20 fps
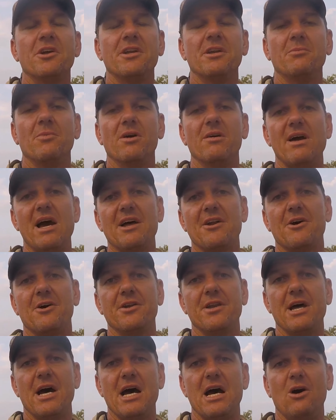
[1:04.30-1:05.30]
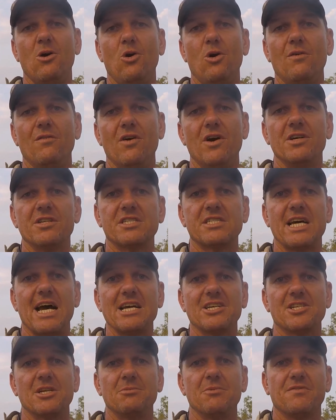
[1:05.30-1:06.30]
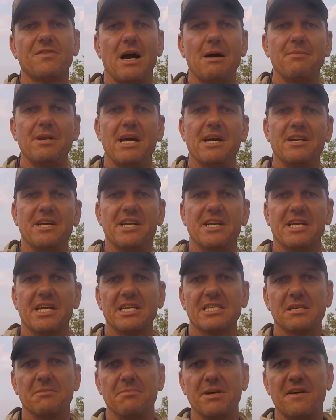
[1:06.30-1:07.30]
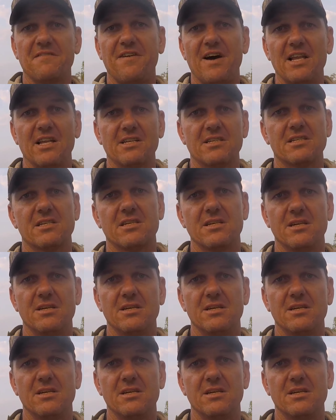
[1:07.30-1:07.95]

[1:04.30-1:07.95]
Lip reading: and we're out on Auburn Station. We've come down here to get some big fellas.